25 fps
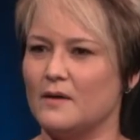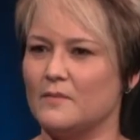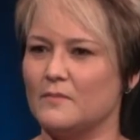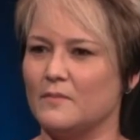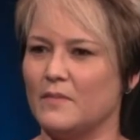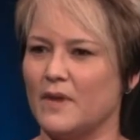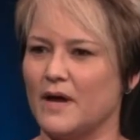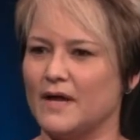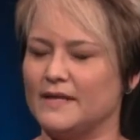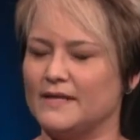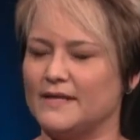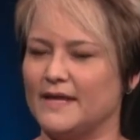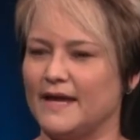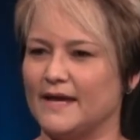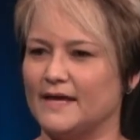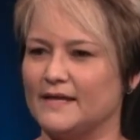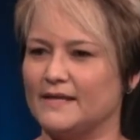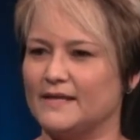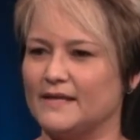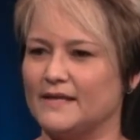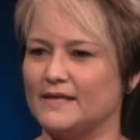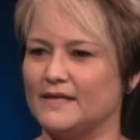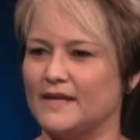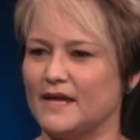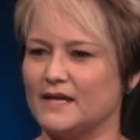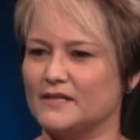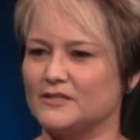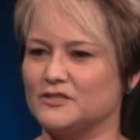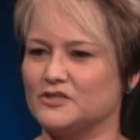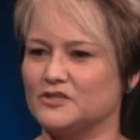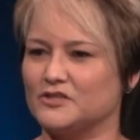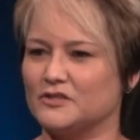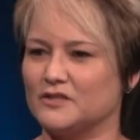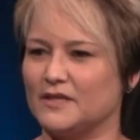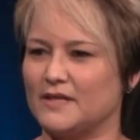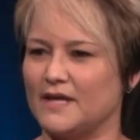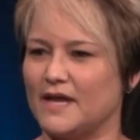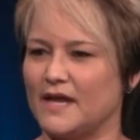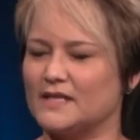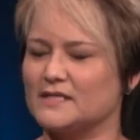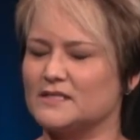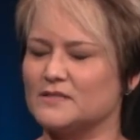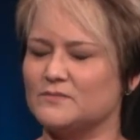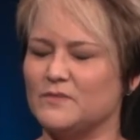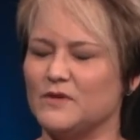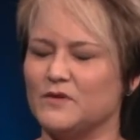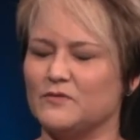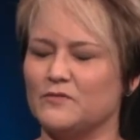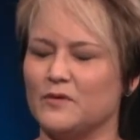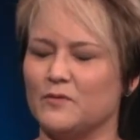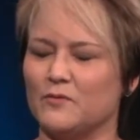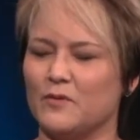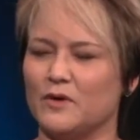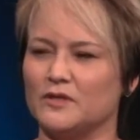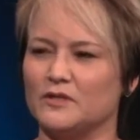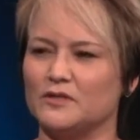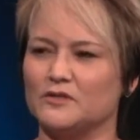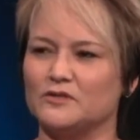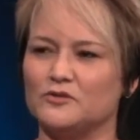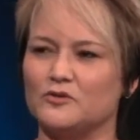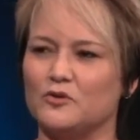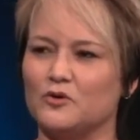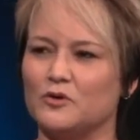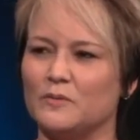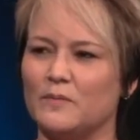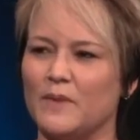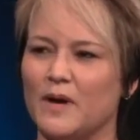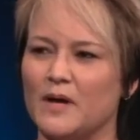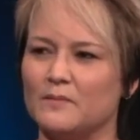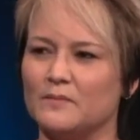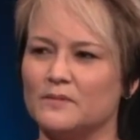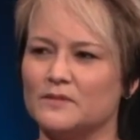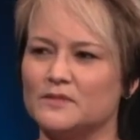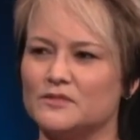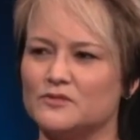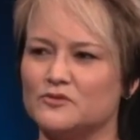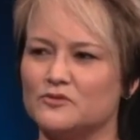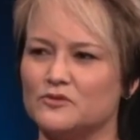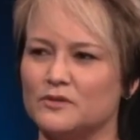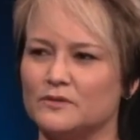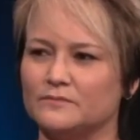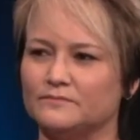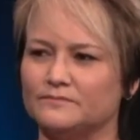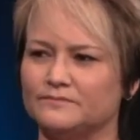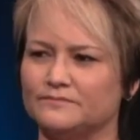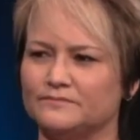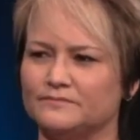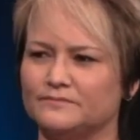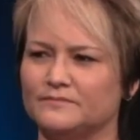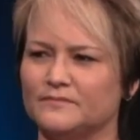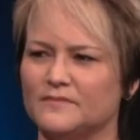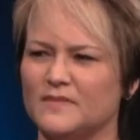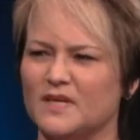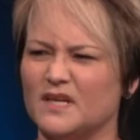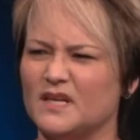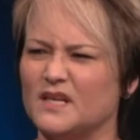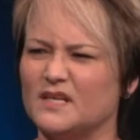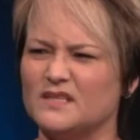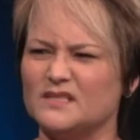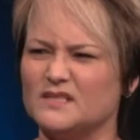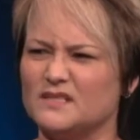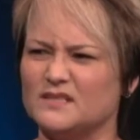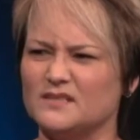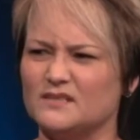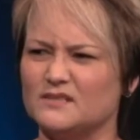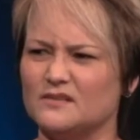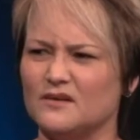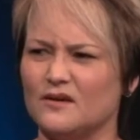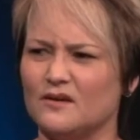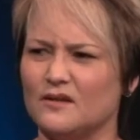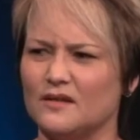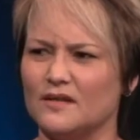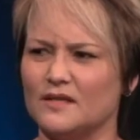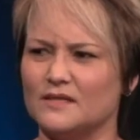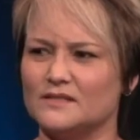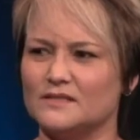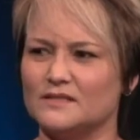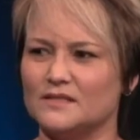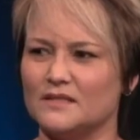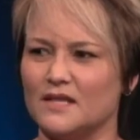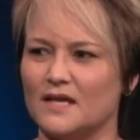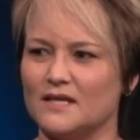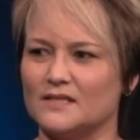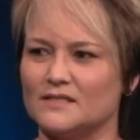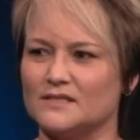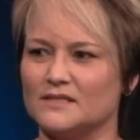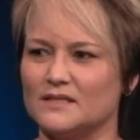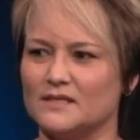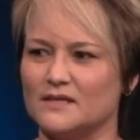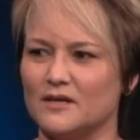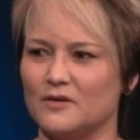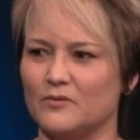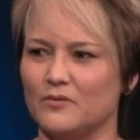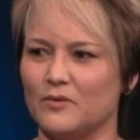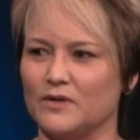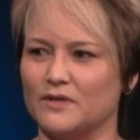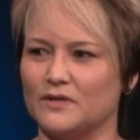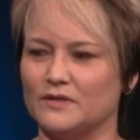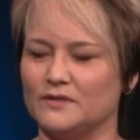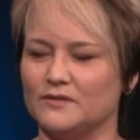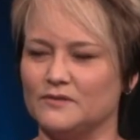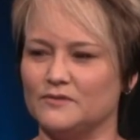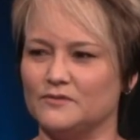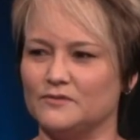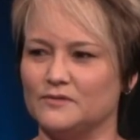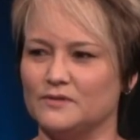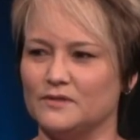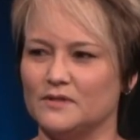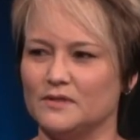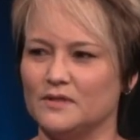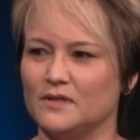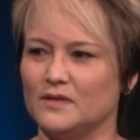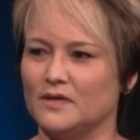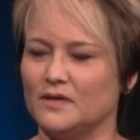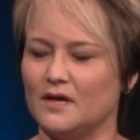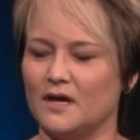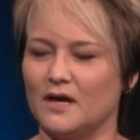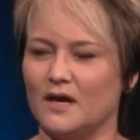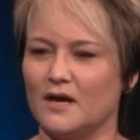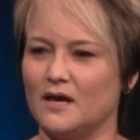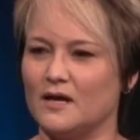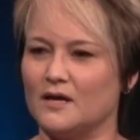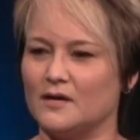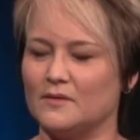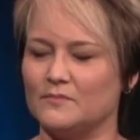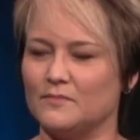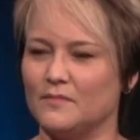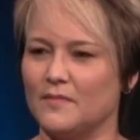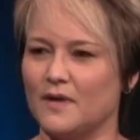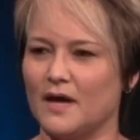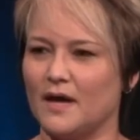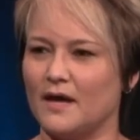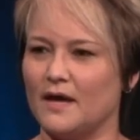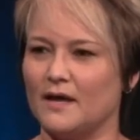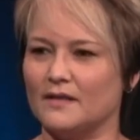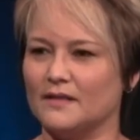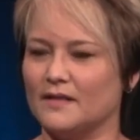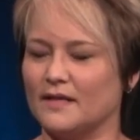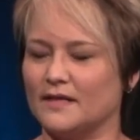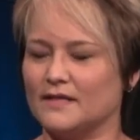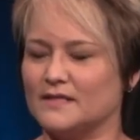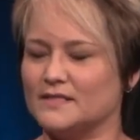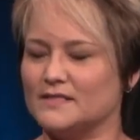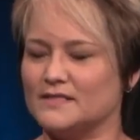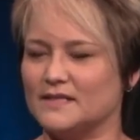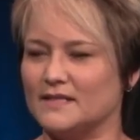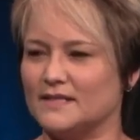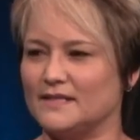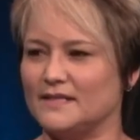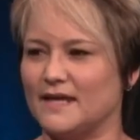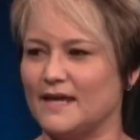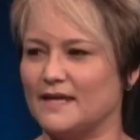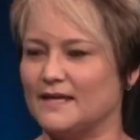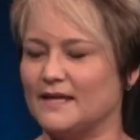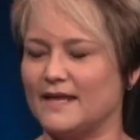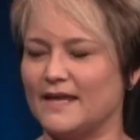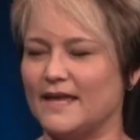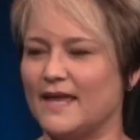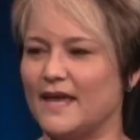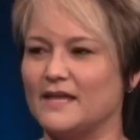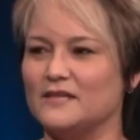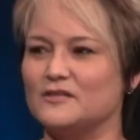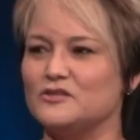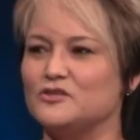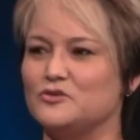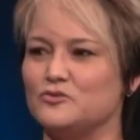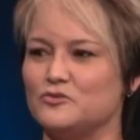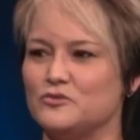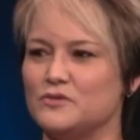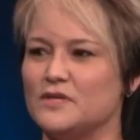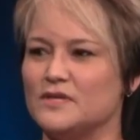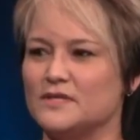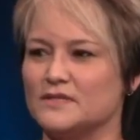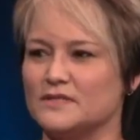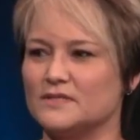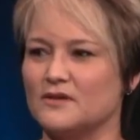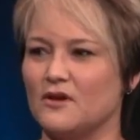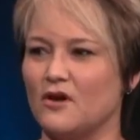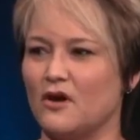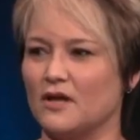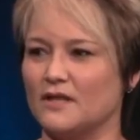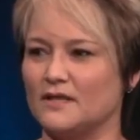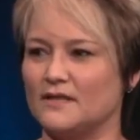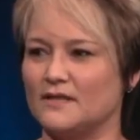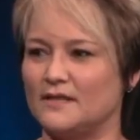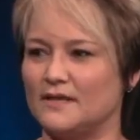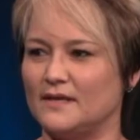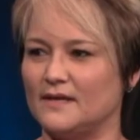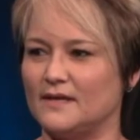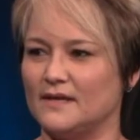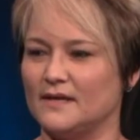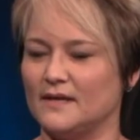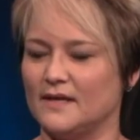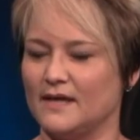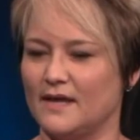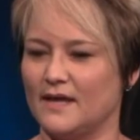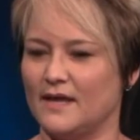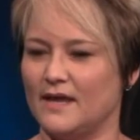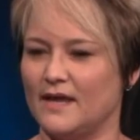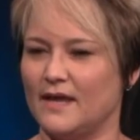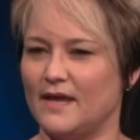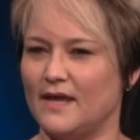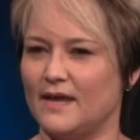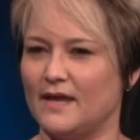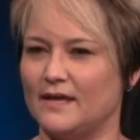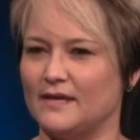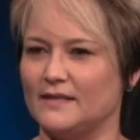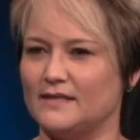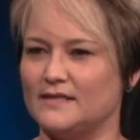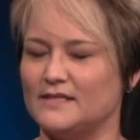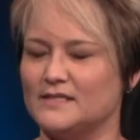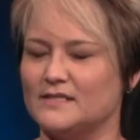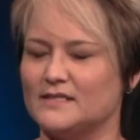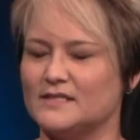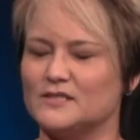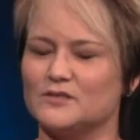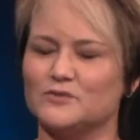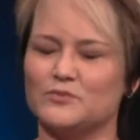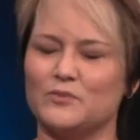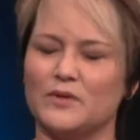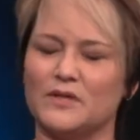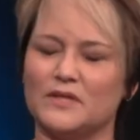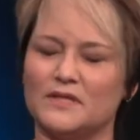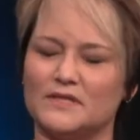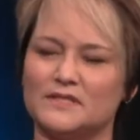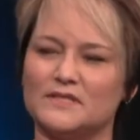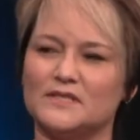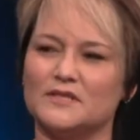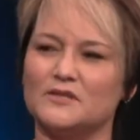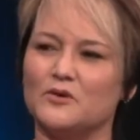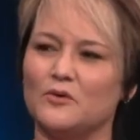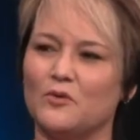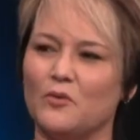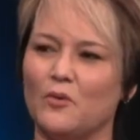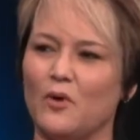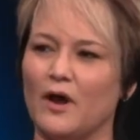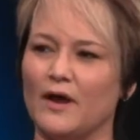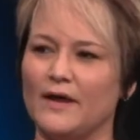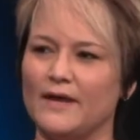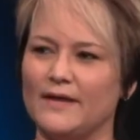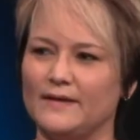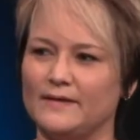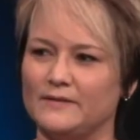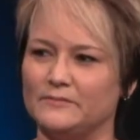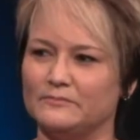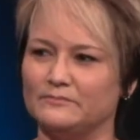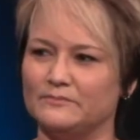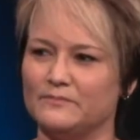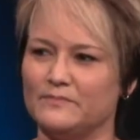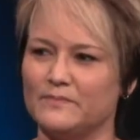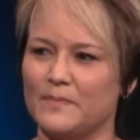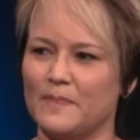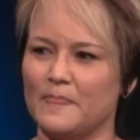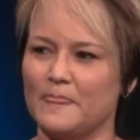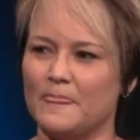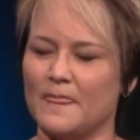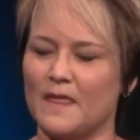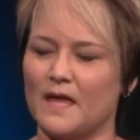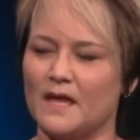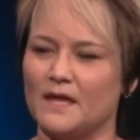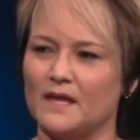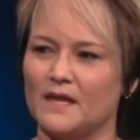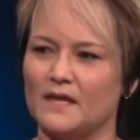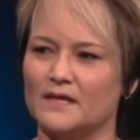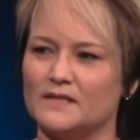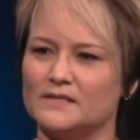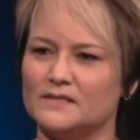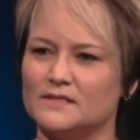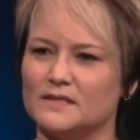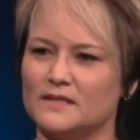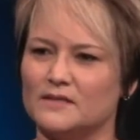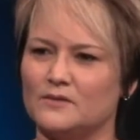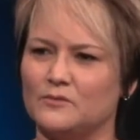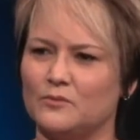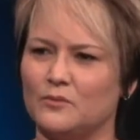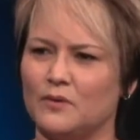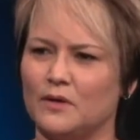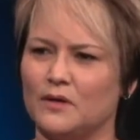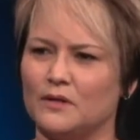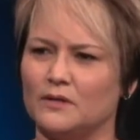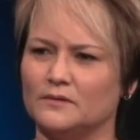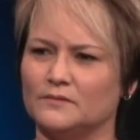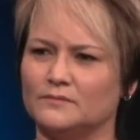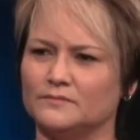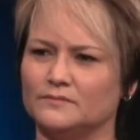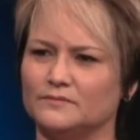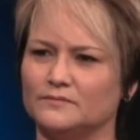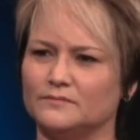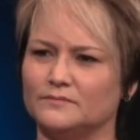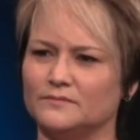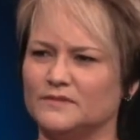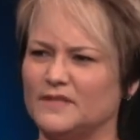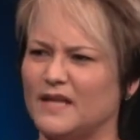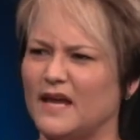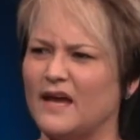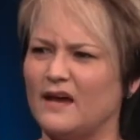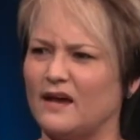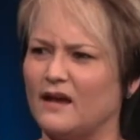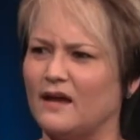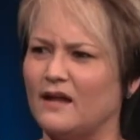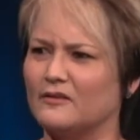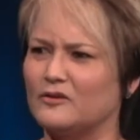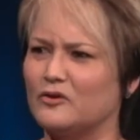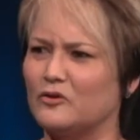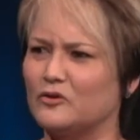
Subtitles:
my dad had actually asked me if I wanted to go to Bible school. And I said, no, that's the last thing I want to do. Like I said, Dad, I can't do this God thing. And he says, well, it's in Hawaii. And I said, well, yeah, I'll